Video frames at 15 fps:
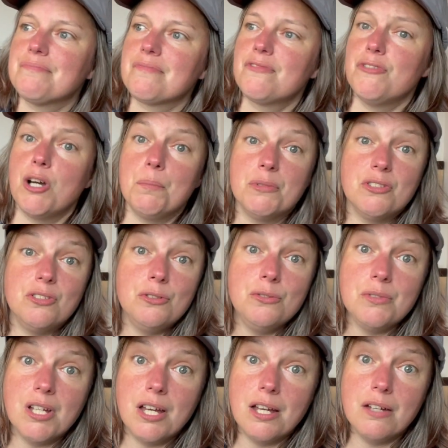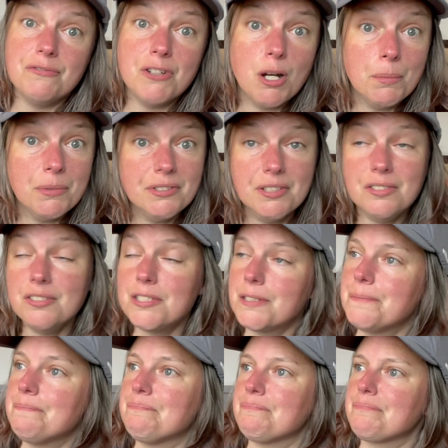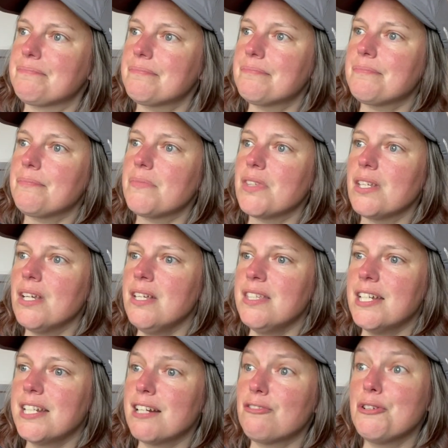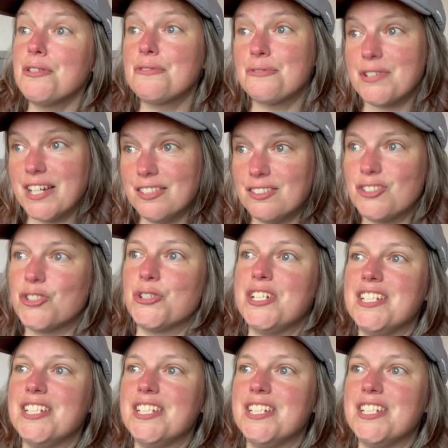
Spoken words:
pharmacist. And then our other friends joined